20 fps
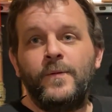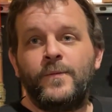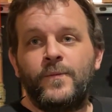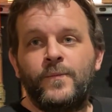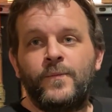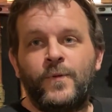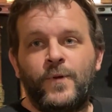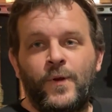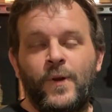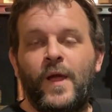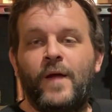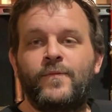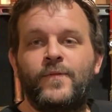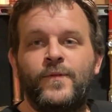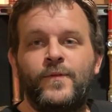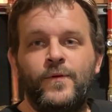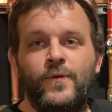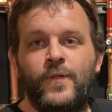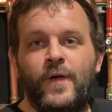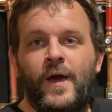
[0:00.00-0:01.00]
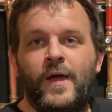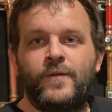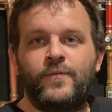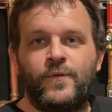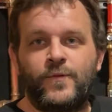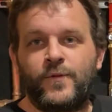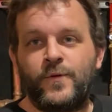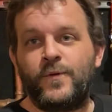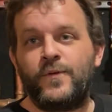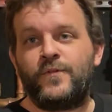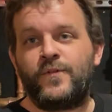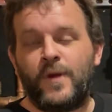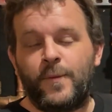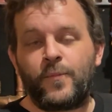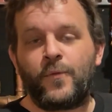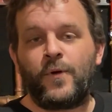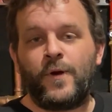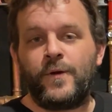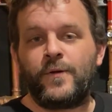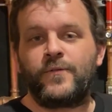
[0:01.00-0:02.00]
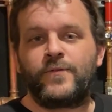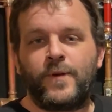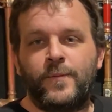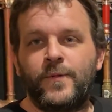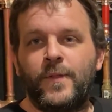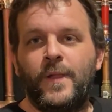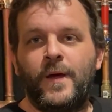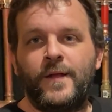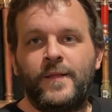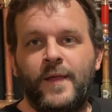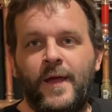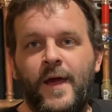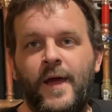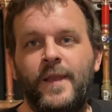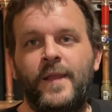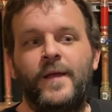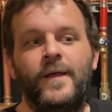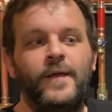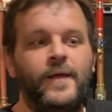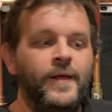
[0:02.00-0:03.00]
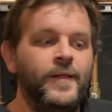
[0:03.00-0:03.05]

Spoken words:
we don't have to do that. If we're doing gypcrete or something like that,